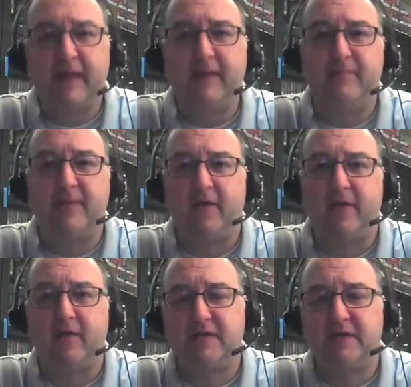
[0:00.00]

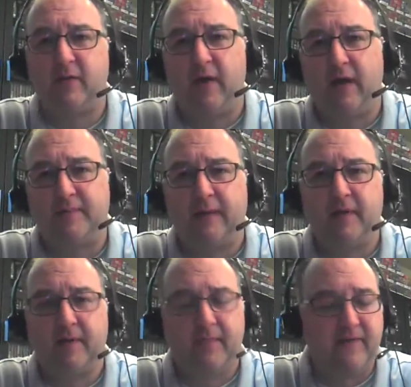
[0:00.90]
barrier of saying, well, I'm
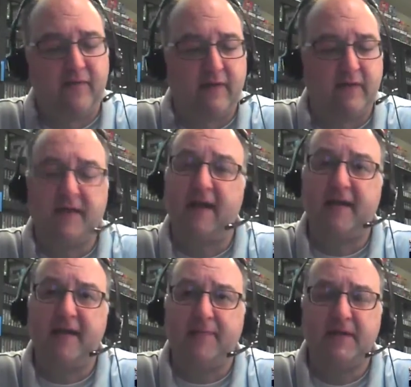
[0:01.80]
going to pay for everything I
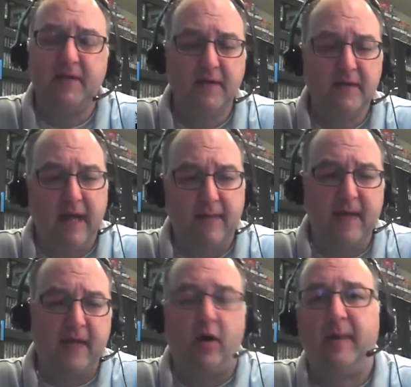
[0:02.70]
kept and
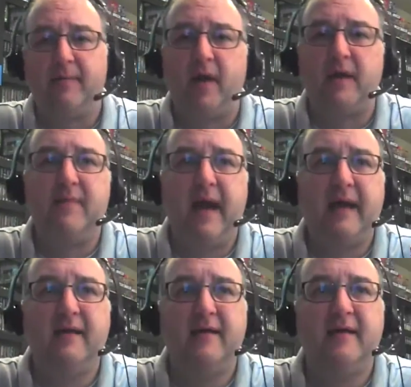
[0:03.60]
make all my money
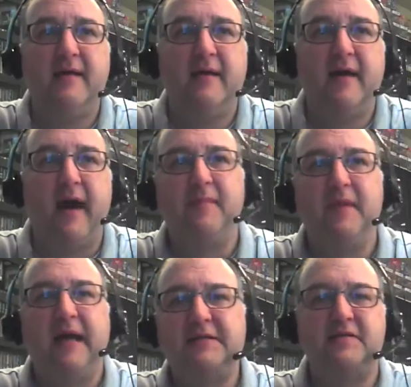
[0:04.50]
back, I'm
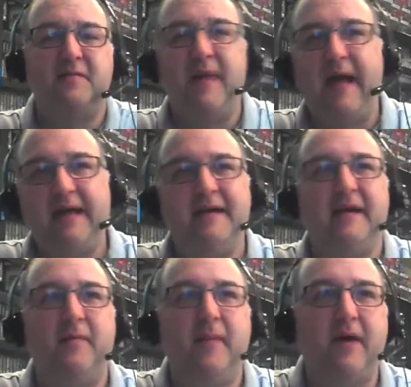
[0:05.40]
less
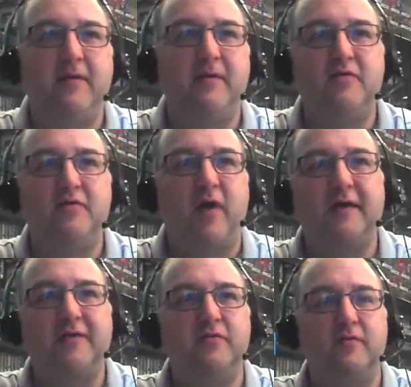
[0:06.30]
demanding about trying
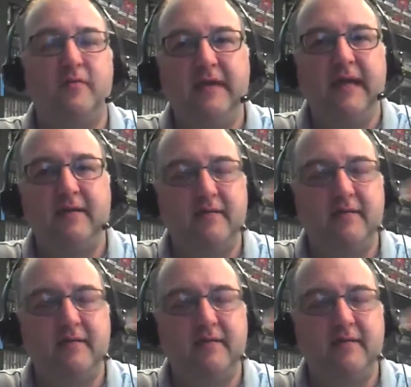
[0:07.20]
to get,